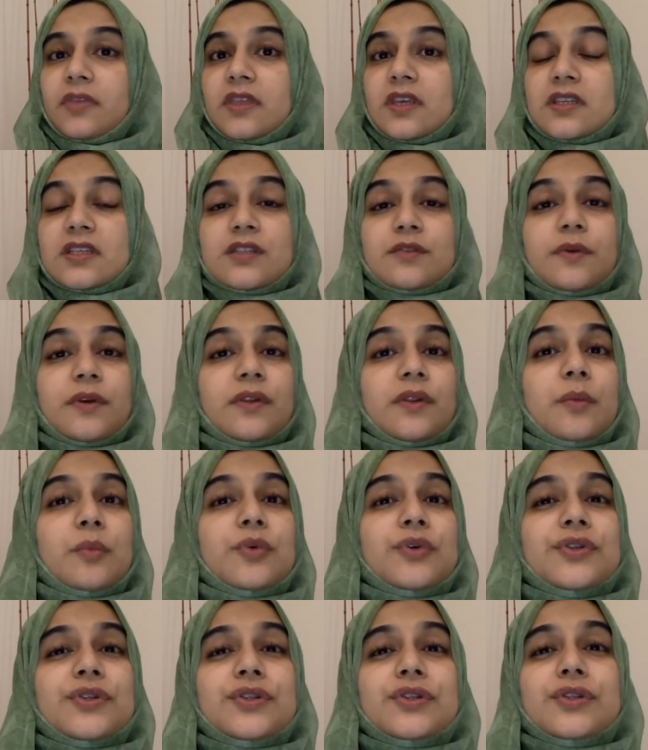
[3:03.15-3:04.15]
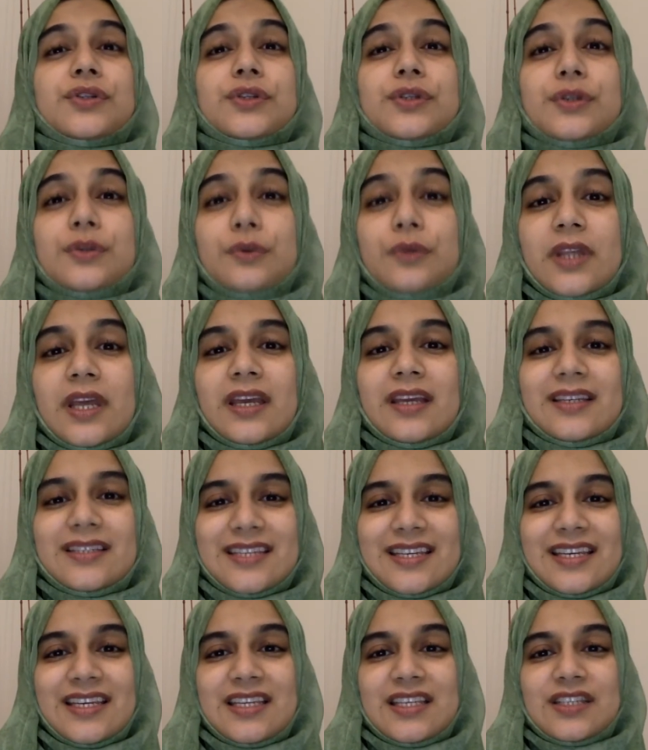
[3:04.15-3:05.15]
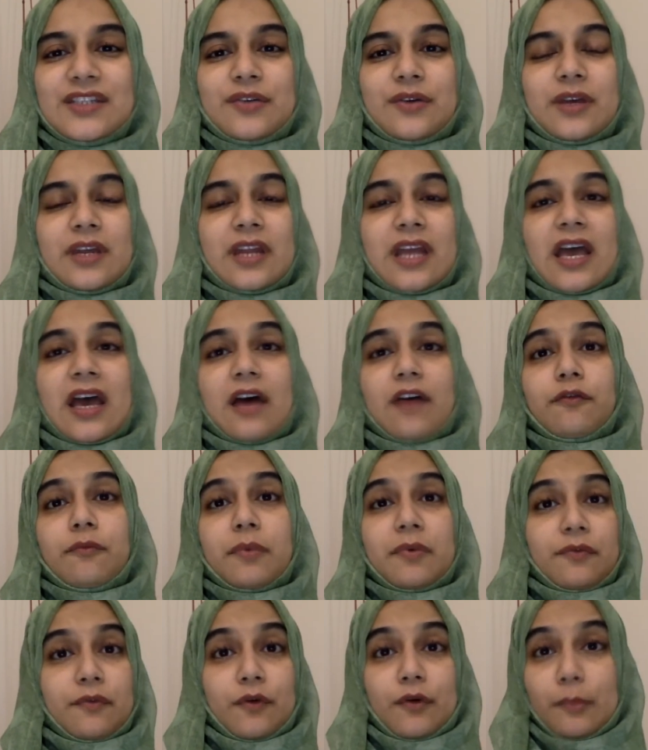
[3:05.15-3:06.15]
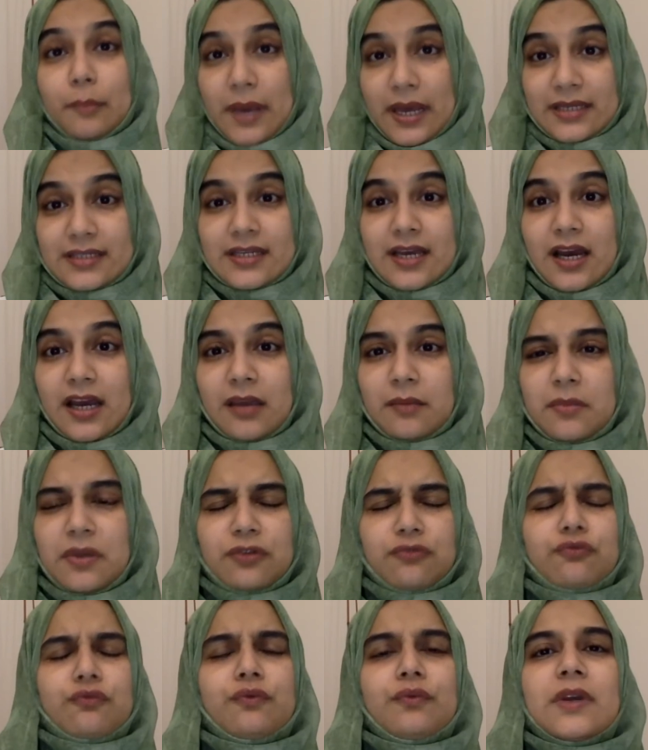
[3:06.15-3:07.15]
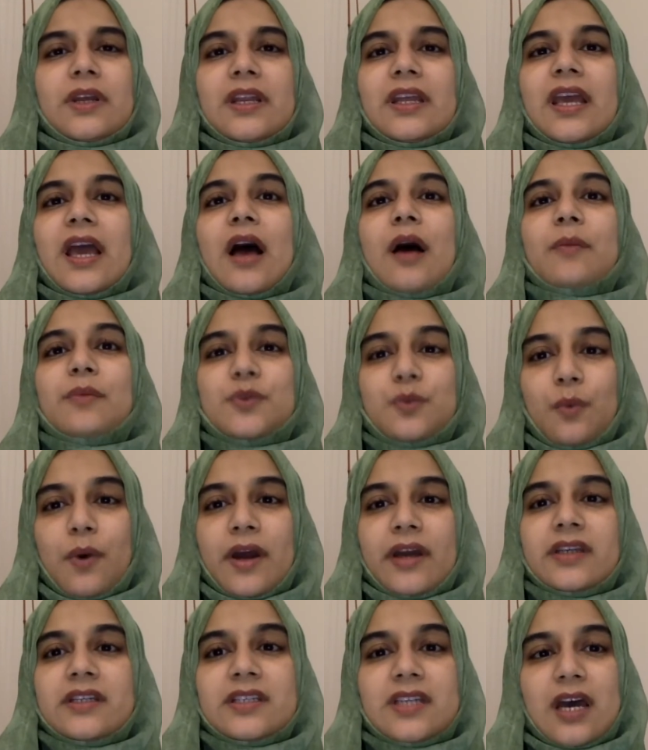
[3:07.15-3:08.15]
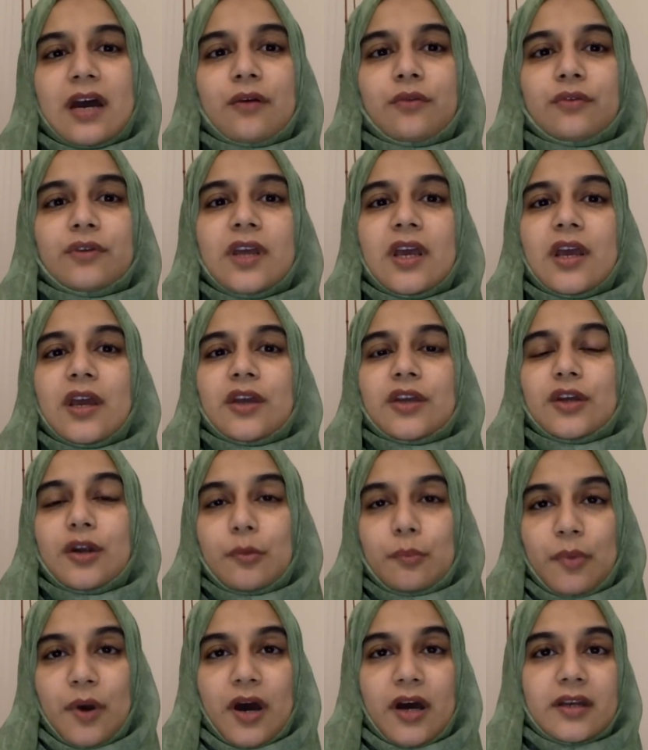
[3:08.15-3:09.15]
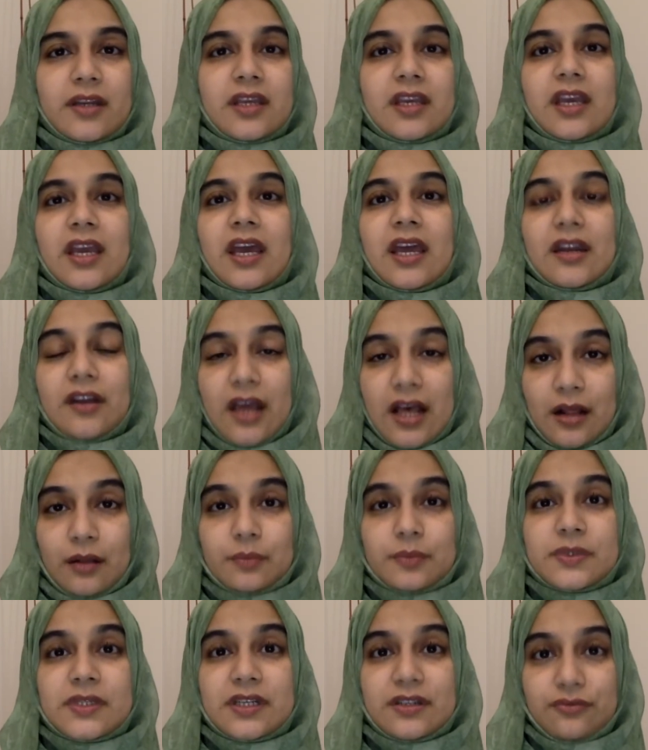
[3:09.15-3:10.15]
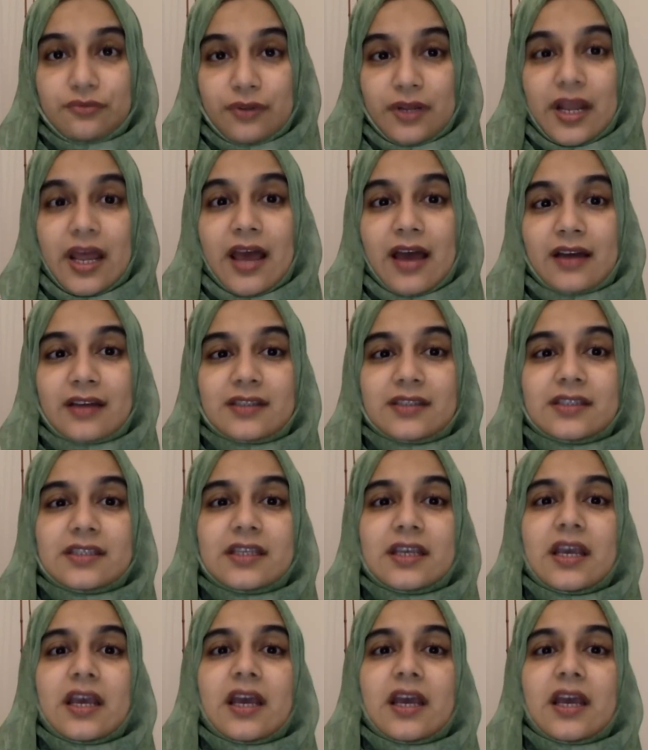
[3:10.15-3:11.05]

This is one of the most soothing teas you can have before bedtime. It really helps wind down your body and helps it relax.